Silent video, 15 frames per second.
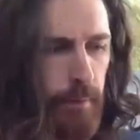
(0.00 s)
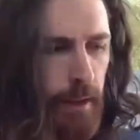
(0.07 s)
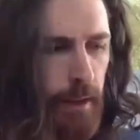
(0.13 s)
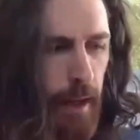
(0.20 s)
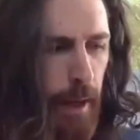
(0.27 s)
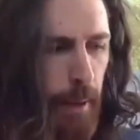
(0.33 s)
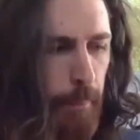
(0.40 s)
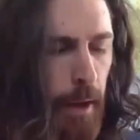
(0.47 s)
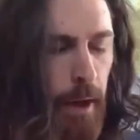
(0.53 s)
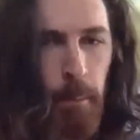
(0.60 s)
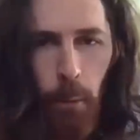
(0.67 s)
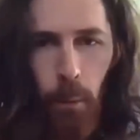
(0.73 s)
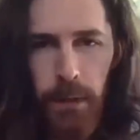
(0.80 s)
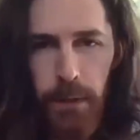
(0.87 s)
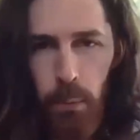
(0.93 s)
But
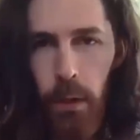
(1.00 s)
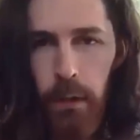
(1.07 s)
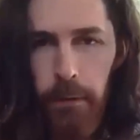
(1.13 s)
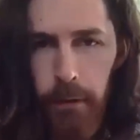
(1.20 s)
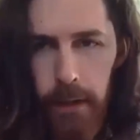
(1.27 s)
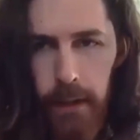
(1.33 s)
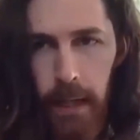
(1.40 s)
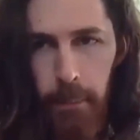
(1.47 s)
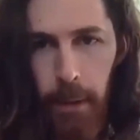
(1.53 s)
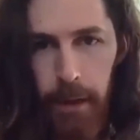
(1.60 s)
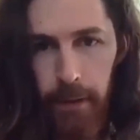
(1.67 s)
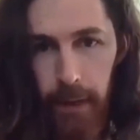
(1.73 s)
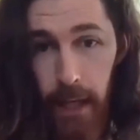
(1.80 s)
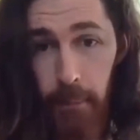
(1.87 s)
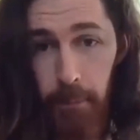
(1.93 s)
what's wonderful
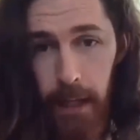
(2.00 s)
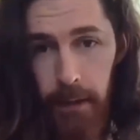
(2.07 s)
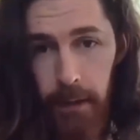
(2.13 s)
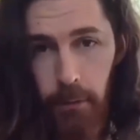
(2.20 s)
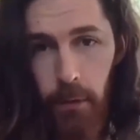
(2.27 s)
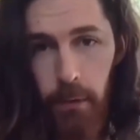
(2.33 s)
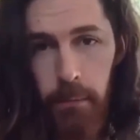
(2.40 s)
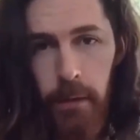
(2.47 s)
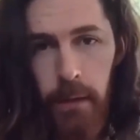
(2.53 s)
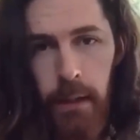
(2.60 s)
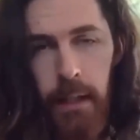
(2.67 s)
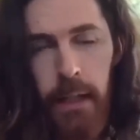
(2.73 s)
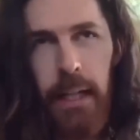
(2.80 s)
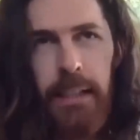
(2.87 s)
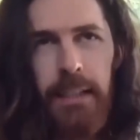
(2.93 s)
about that platform
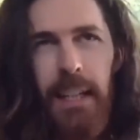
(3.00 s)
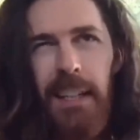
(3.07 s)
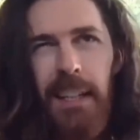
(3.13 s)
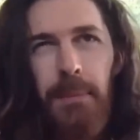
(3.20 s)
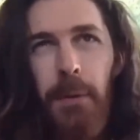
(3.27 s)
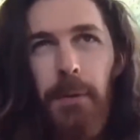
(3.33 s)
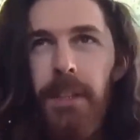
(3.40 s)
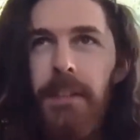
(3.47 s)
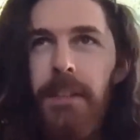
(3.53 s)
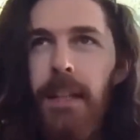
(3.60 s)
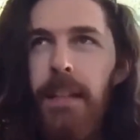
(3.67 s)
is that I suppose